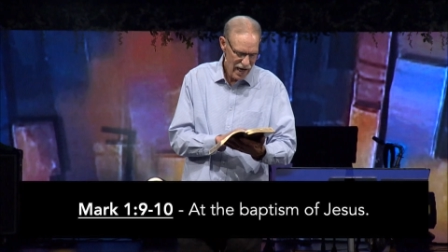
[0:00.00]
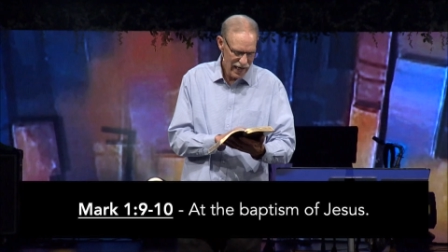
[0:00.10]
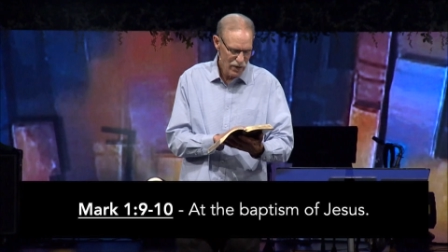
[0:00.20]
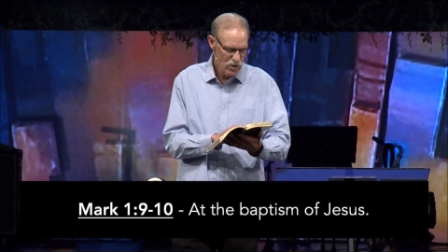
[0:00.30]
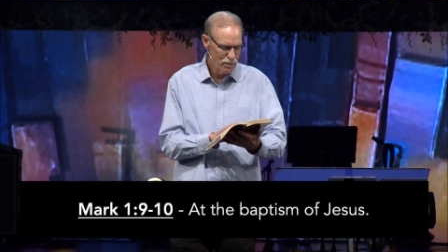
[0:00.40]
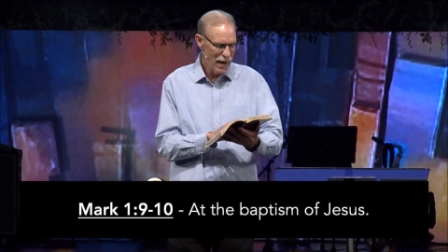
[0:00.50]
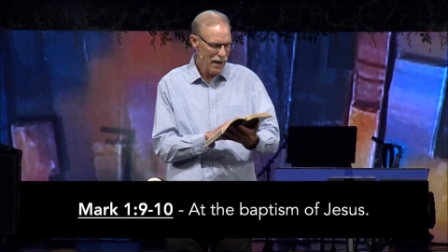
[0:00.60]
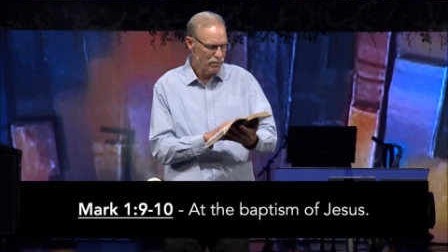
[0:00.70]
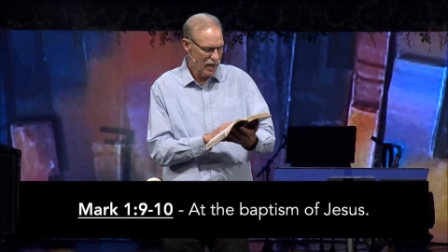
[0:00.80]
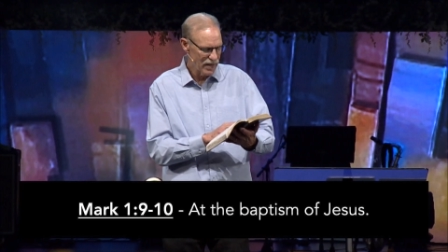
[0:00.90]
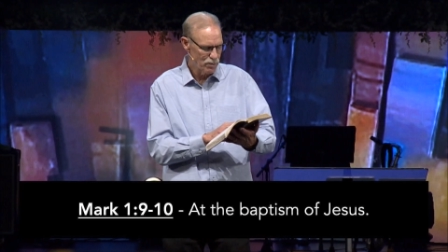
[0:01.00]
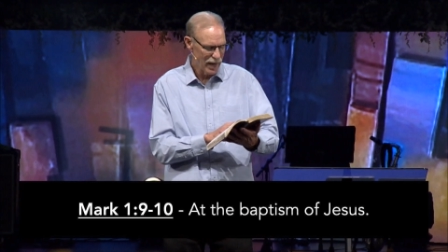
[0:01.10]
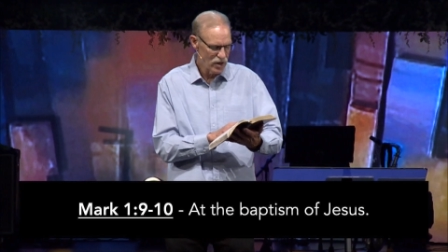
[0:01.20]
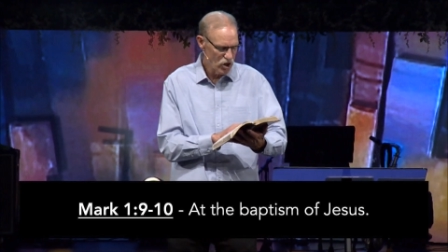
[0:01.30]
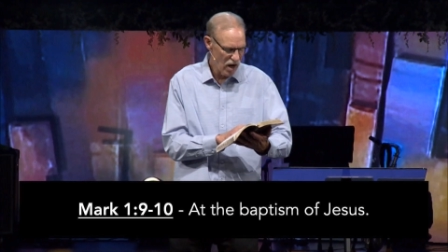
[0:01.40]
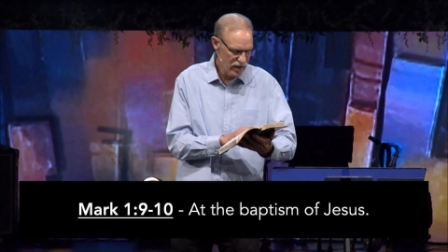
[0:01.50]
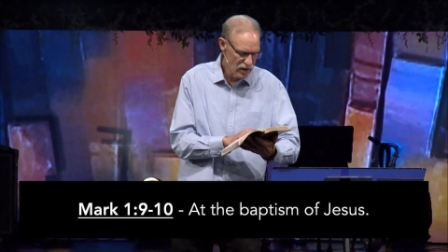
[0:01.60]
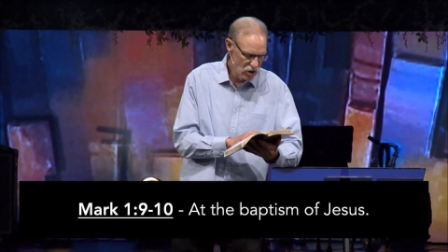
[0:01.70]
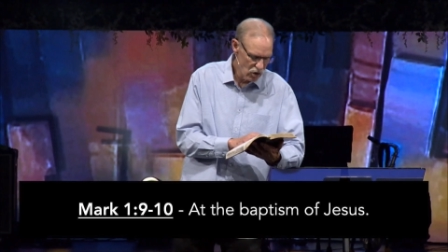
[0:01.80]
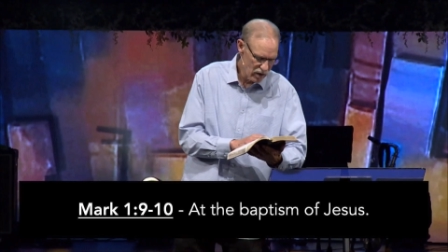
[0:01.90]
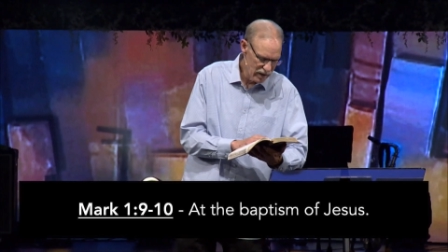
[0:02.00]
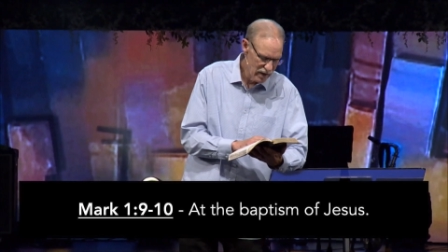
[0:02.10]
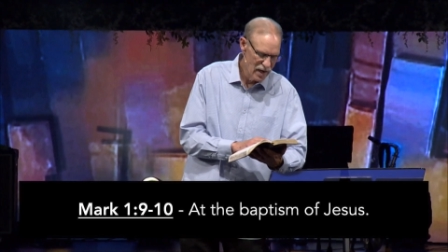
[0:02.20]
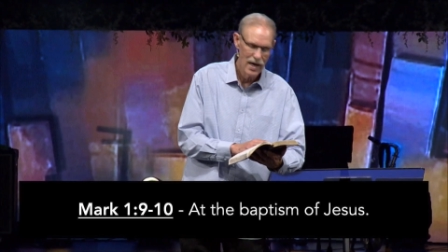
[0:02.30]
and he was baptized by John in the Jordan.